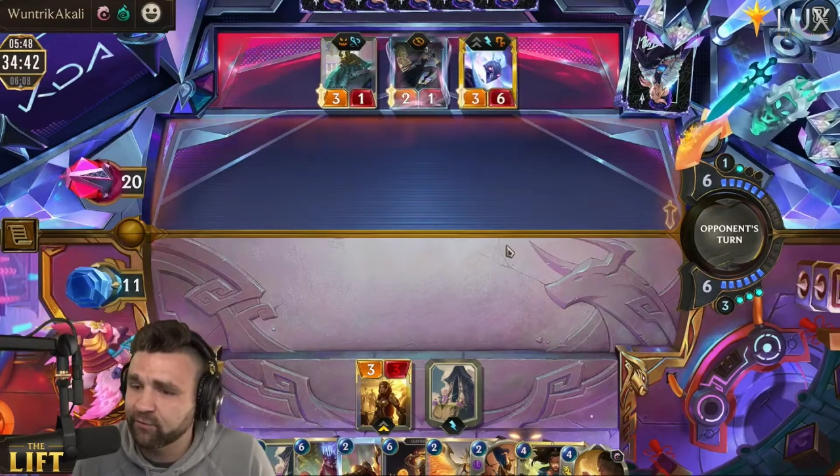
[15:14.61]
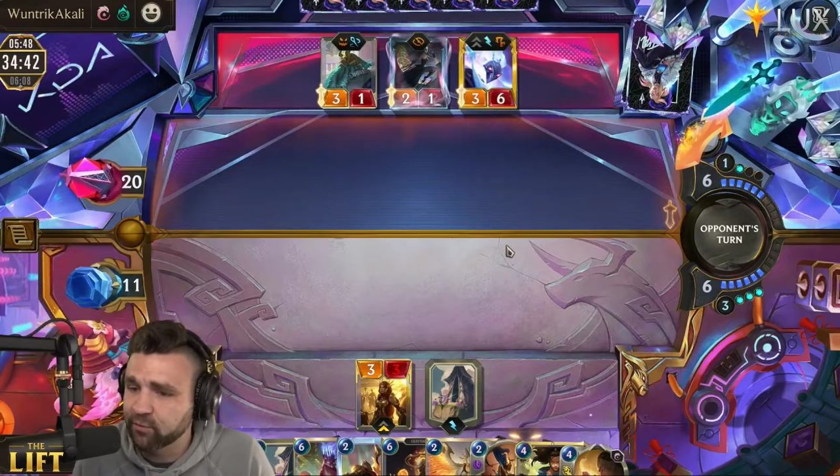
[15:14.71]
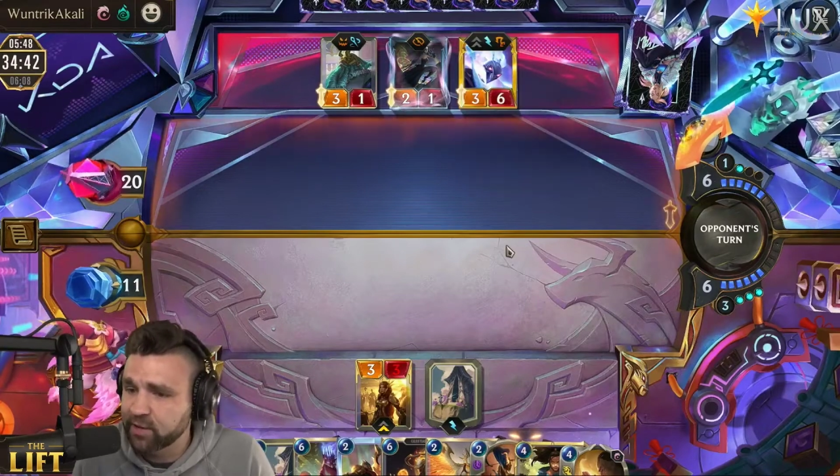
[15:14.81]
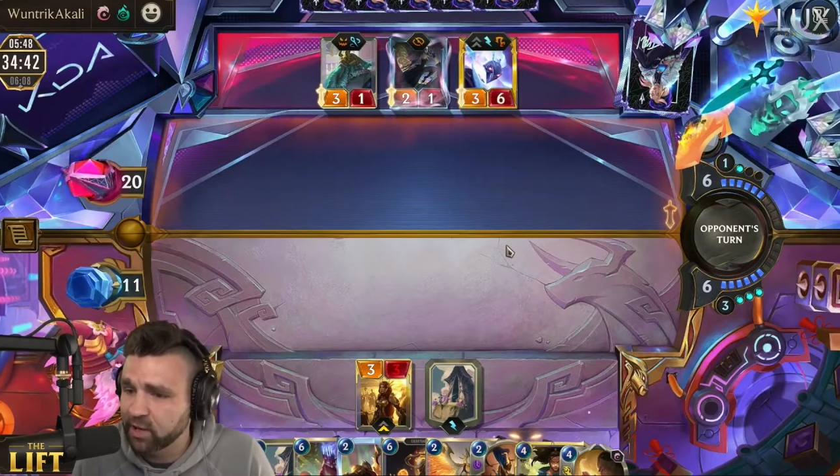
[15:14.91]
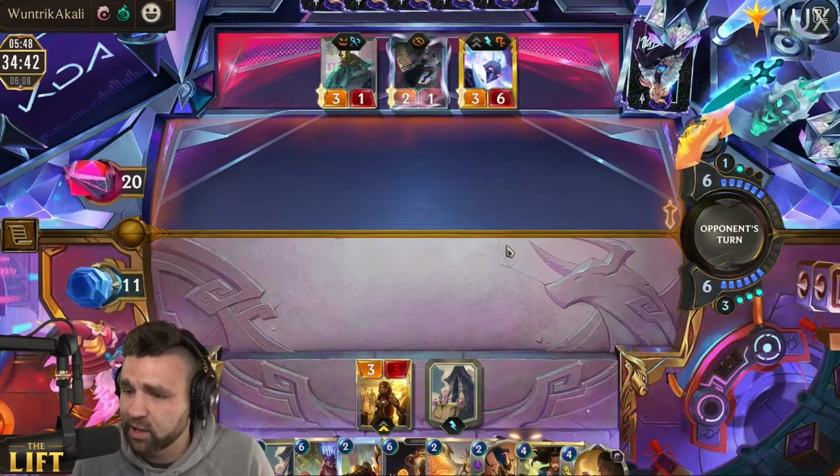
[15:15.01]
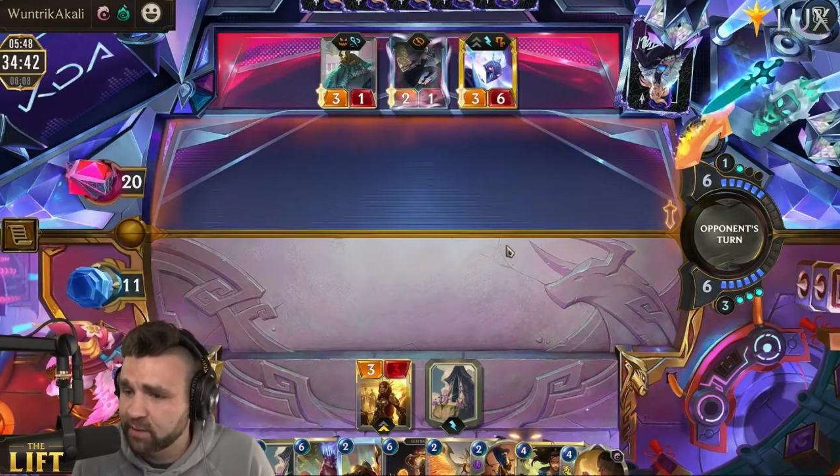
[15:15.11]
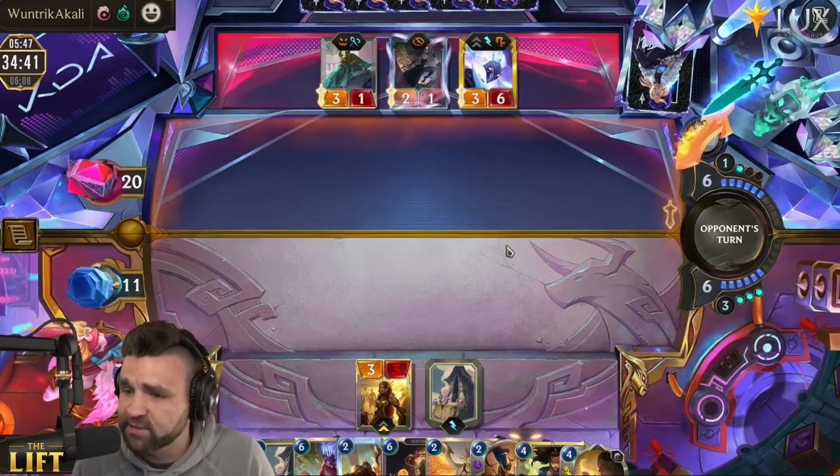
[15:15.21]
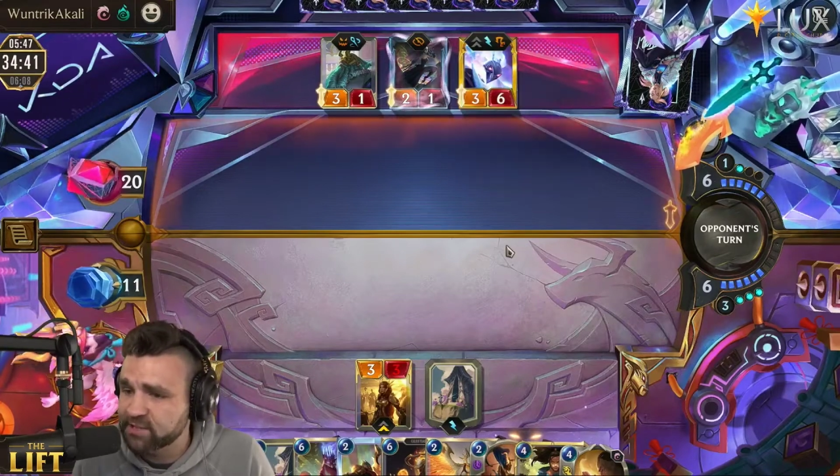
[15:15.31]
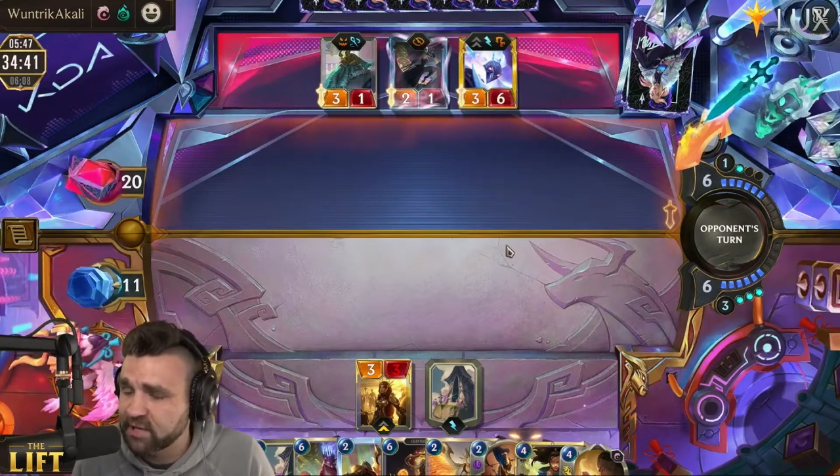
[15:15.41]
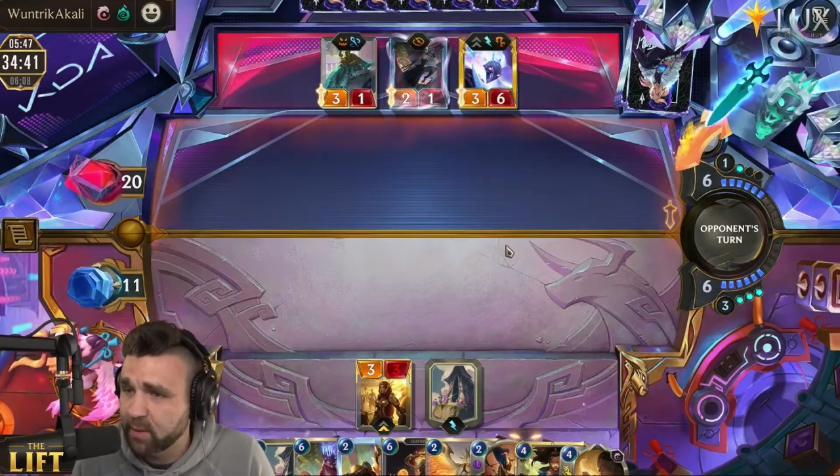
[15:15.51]
from dealing an
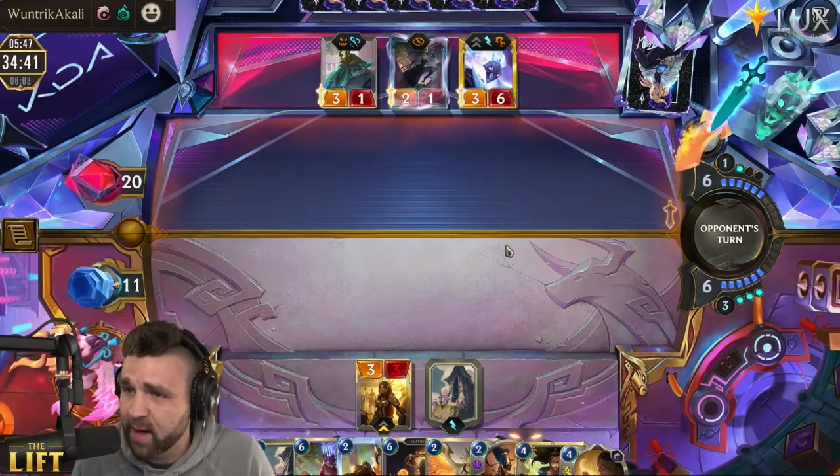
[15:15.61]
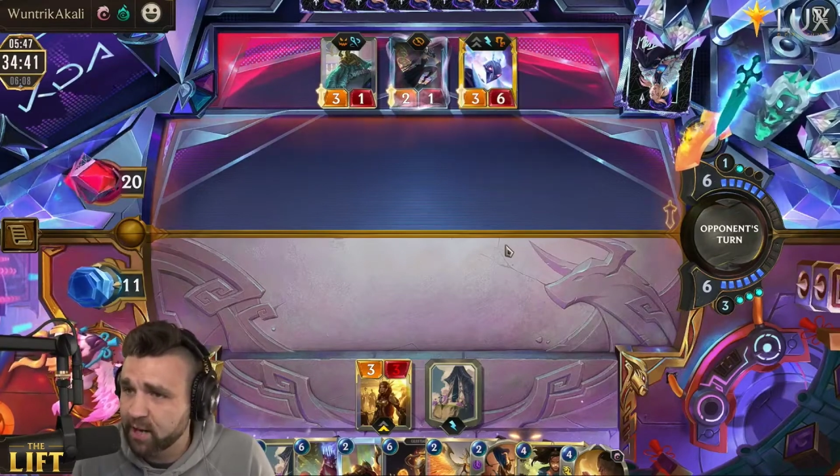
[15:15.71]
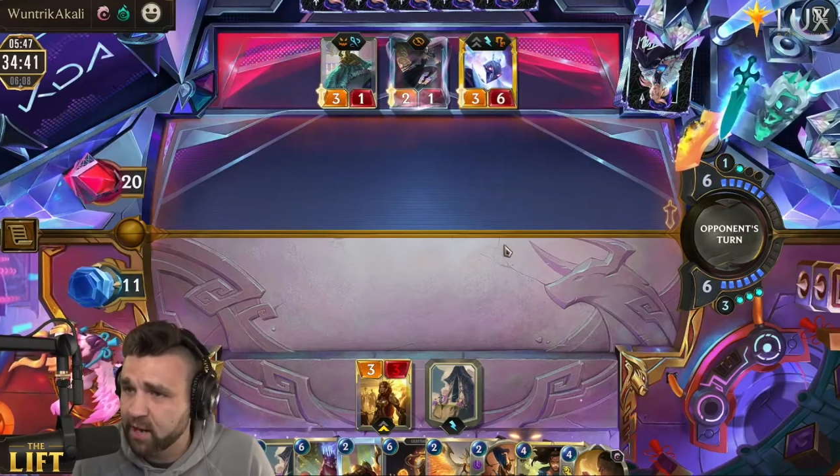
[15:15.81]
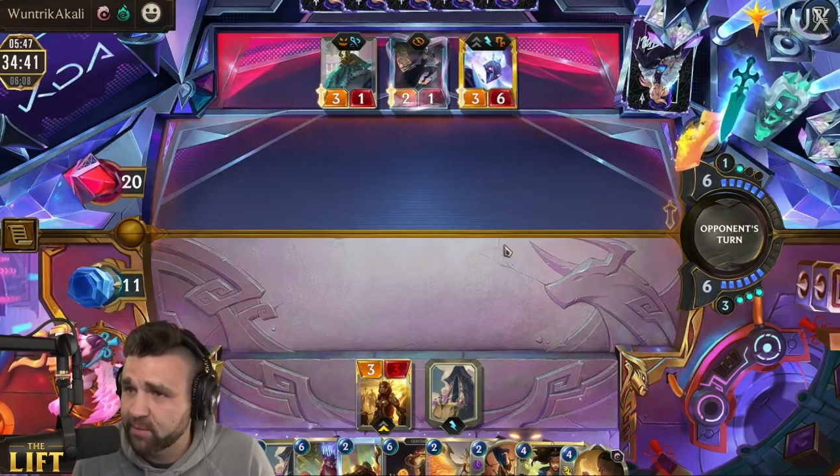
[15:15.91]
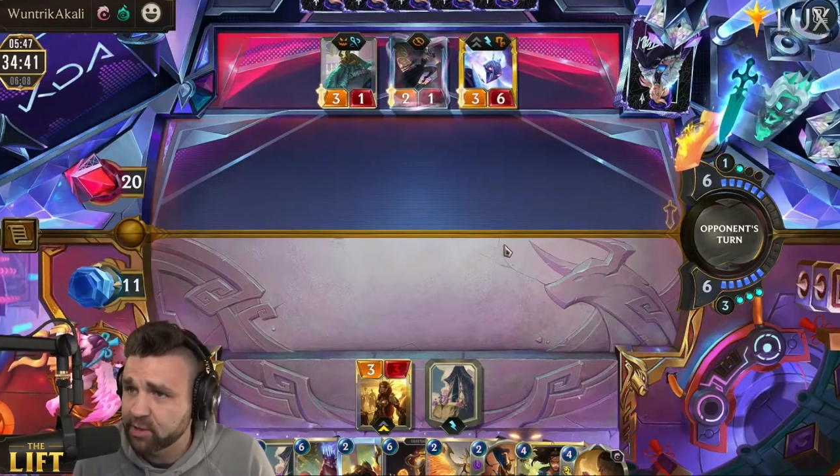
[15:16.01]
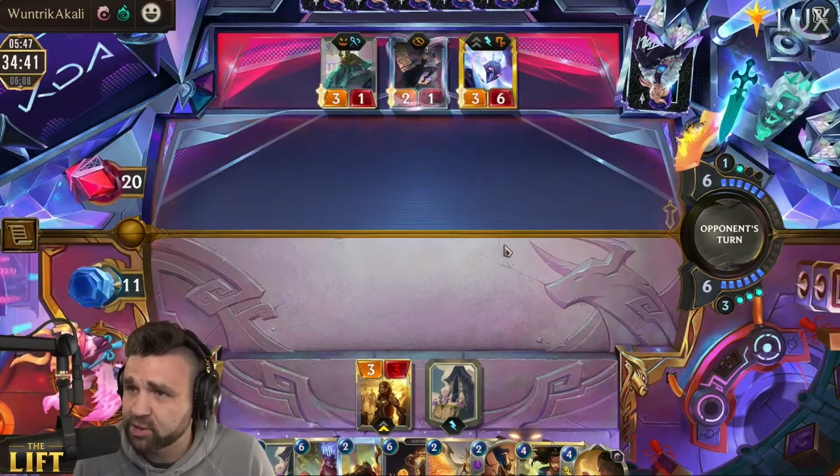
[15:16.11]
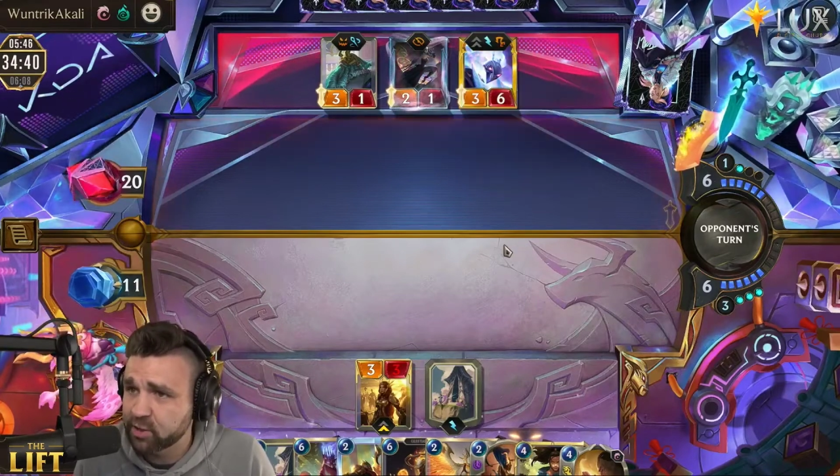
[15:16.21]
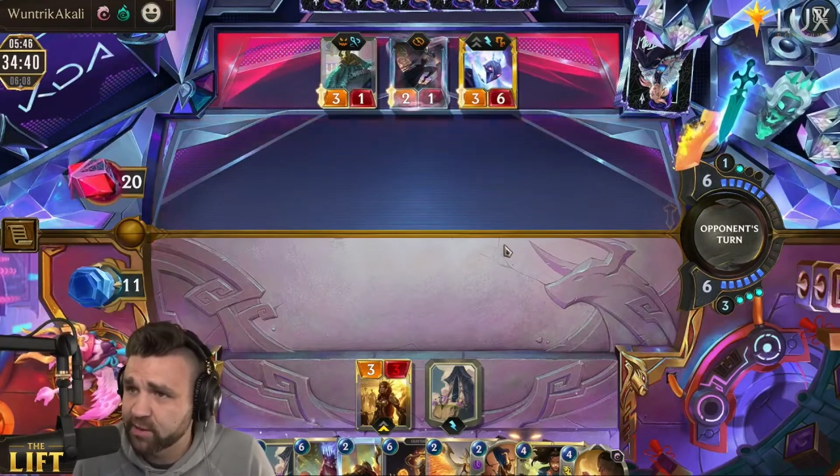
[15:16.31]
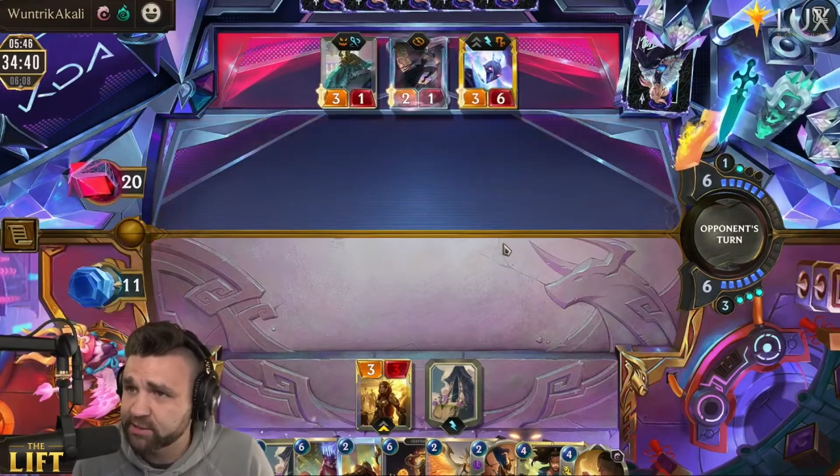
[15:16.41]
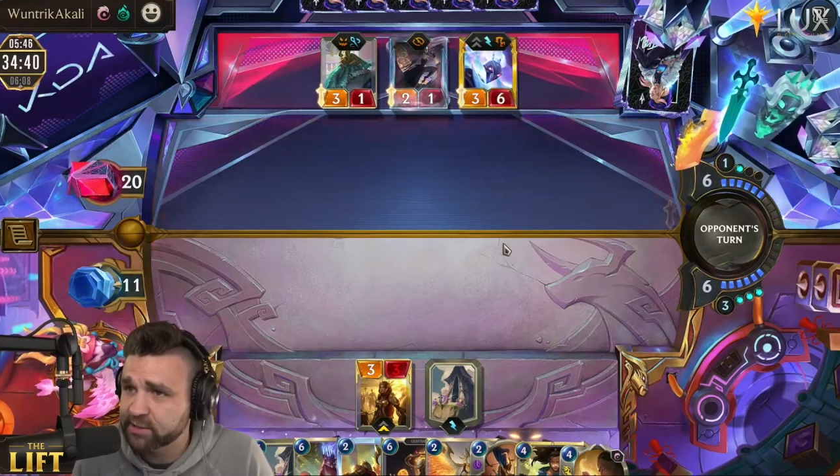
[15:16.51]
obscene amount of damage
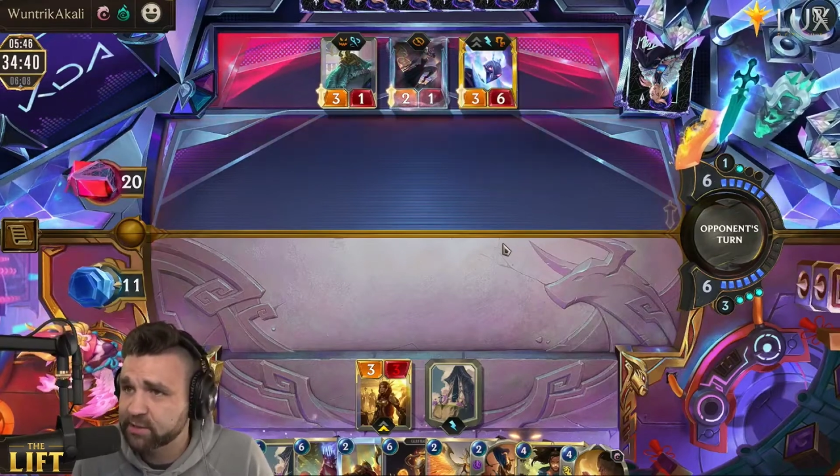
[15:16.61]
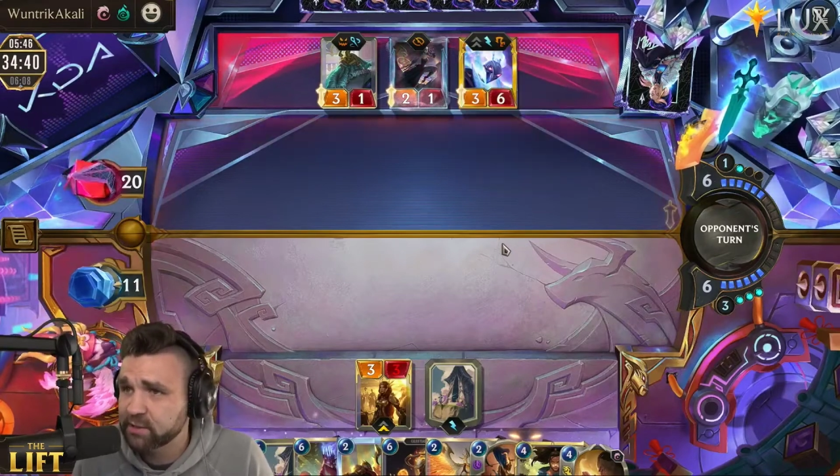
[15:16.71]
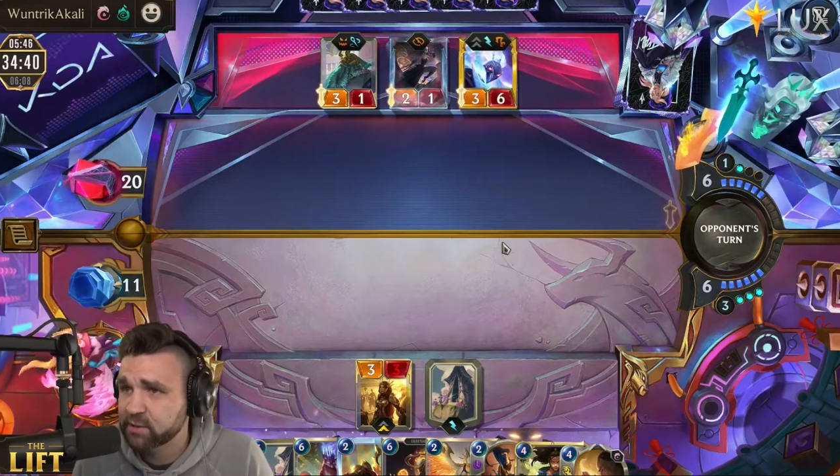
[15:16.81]
to us.